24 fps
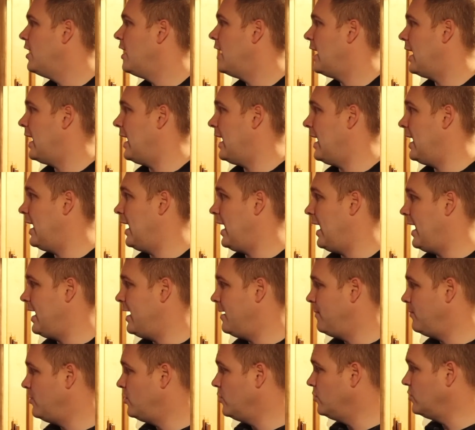I
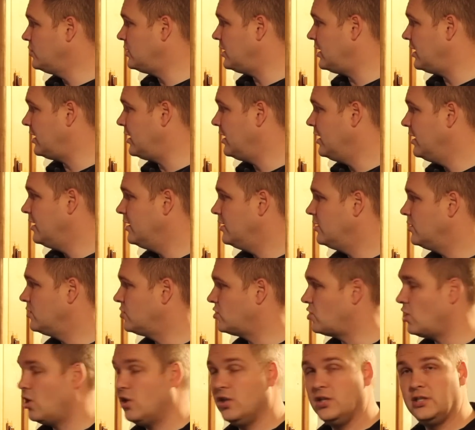am using
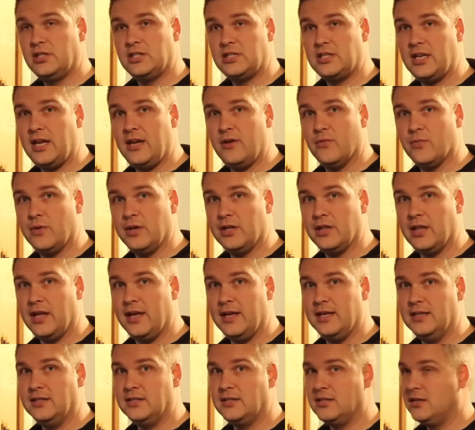solid state
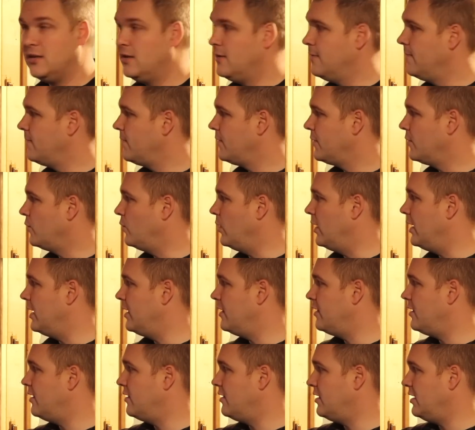relays
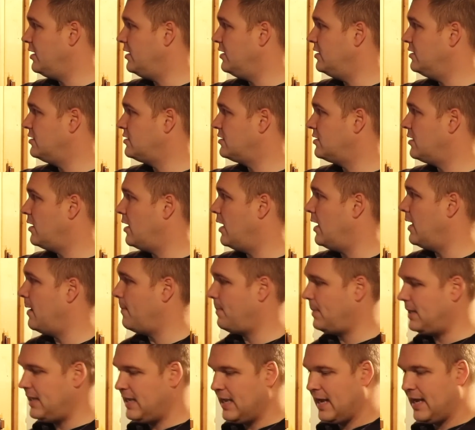with these
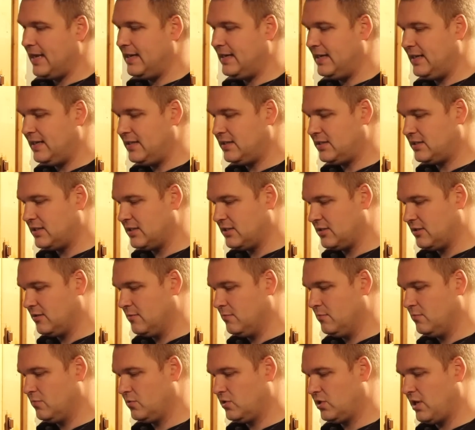PID
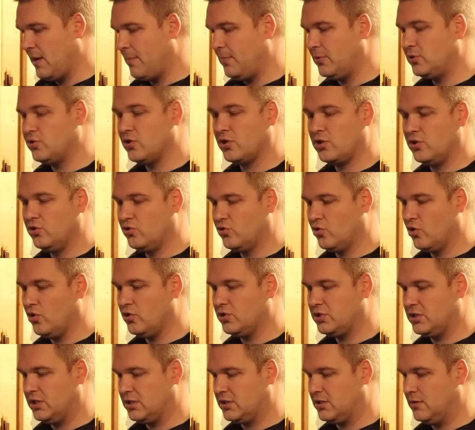system temperature control
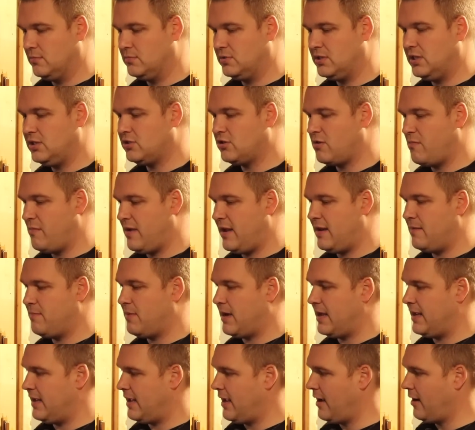systems. These are made
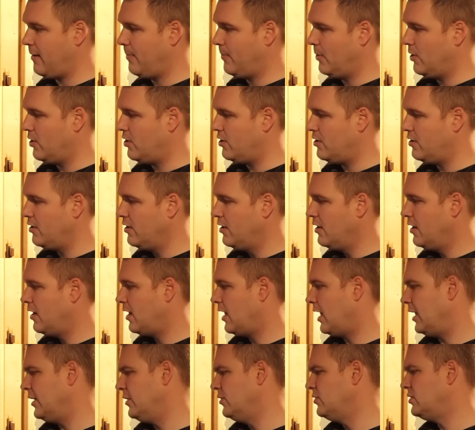by Inkbird.
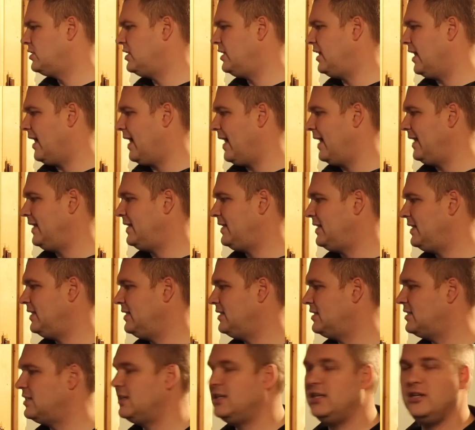I use the
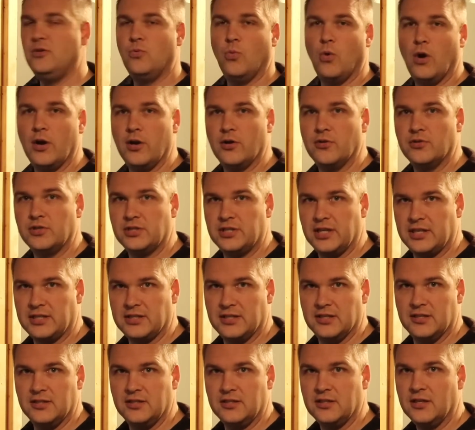ITC
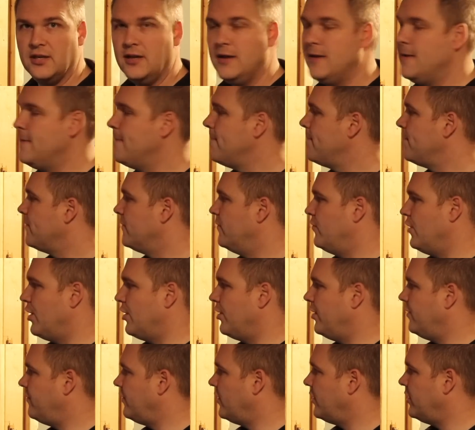106s.
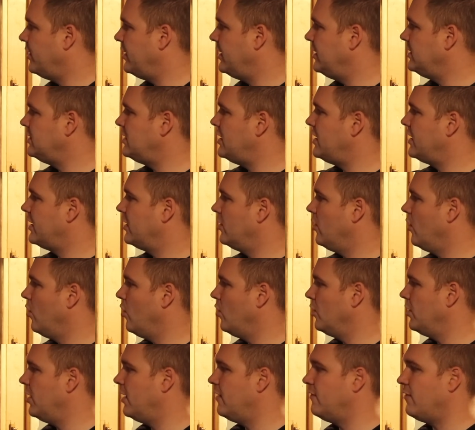Very, very easy to get a
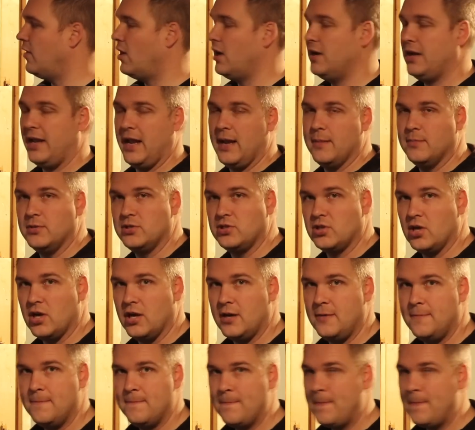hold of on Amazon.